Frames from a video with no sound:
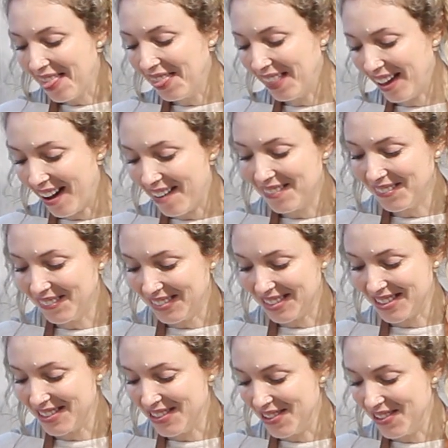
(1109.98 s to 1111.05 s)
That
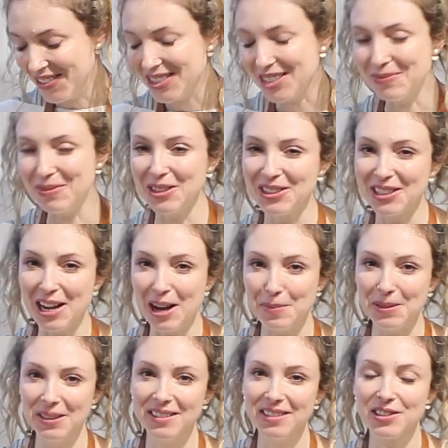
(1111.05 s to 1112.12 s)
was not supposed to
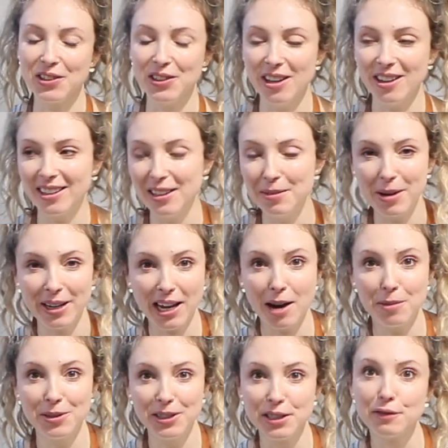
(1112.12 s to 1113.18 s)
happen. So luckily my
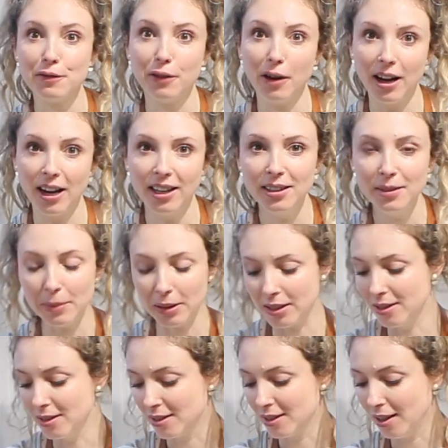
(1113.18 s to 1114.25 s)
camera is fine
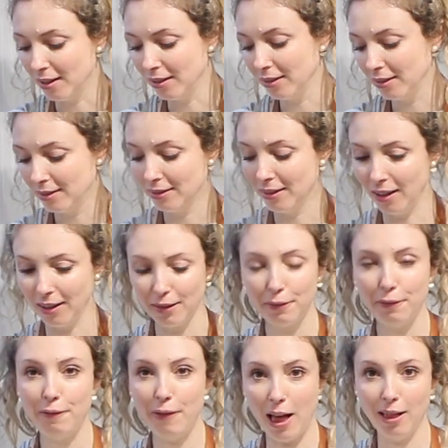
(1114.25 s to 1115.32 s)
because it like
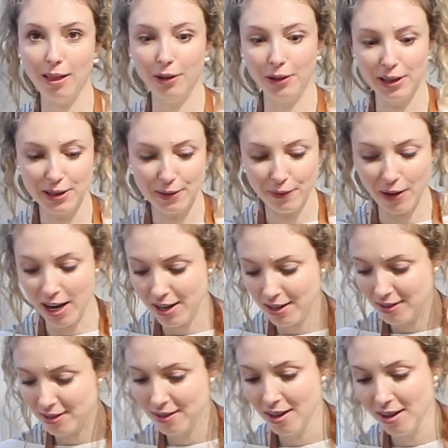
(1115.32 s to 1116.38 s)
fell on its
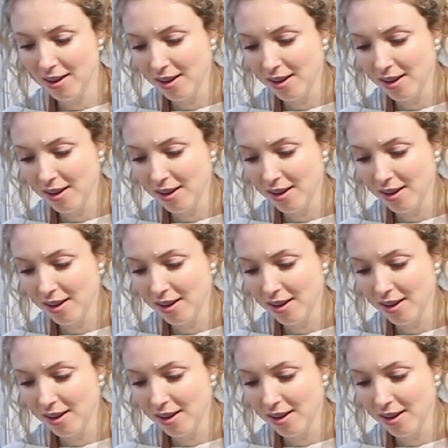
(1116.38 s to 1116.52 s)
face.